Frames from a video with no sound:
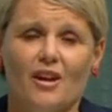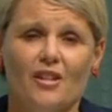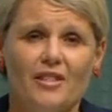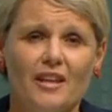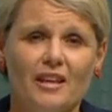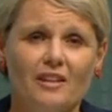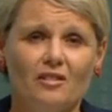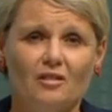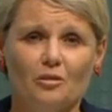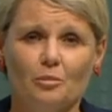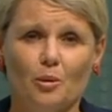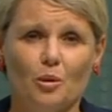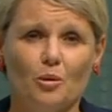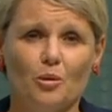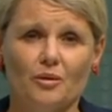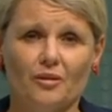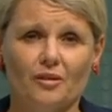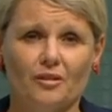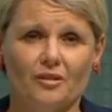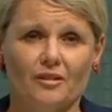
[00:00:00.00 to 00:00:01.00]
these
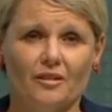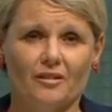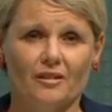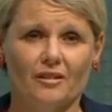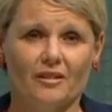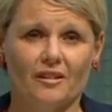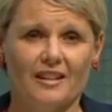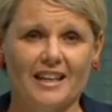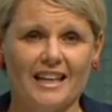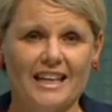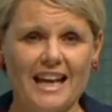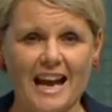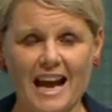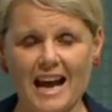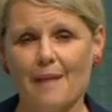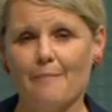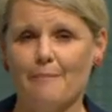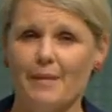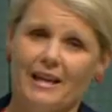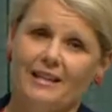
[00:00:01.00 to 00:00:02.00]
sports that
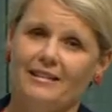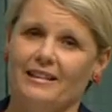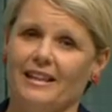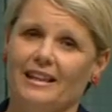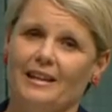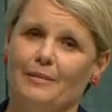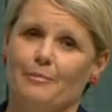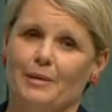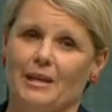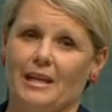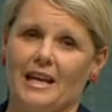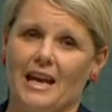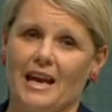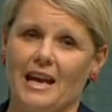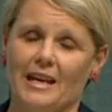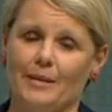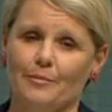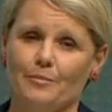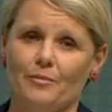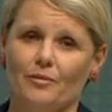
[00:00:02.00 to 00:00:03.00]
can't make the Olympic
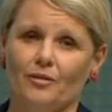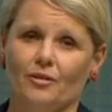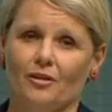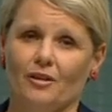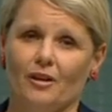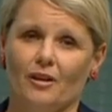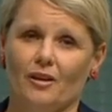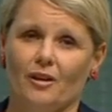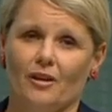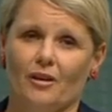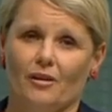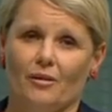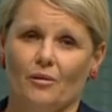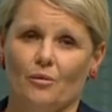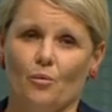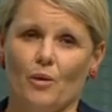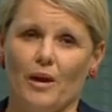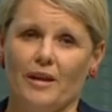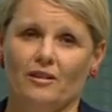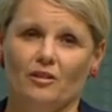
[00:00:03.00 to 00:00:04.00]
Games
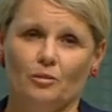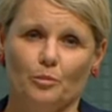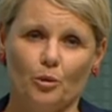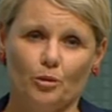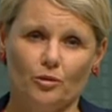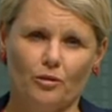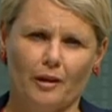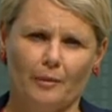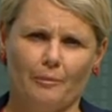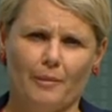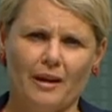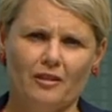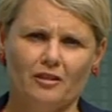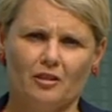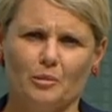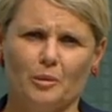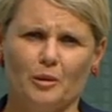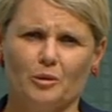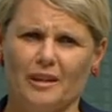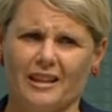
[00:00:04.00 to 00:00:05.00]
when sports like
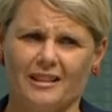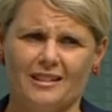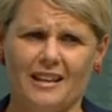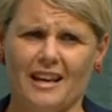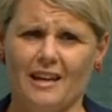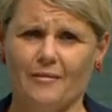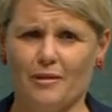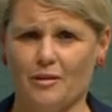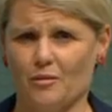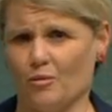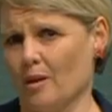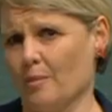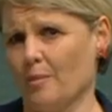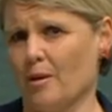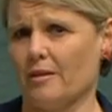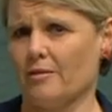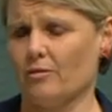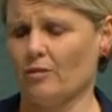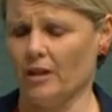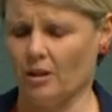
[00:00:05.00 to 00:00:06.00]
basketball get to have a
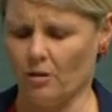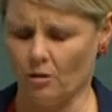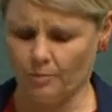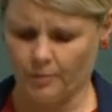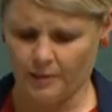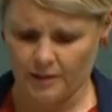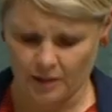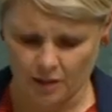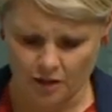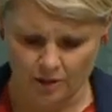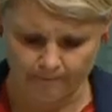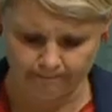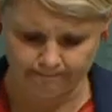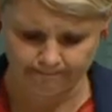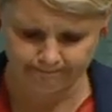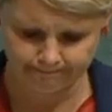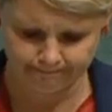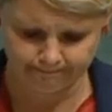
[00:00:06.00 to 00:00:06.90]
3x3 competition.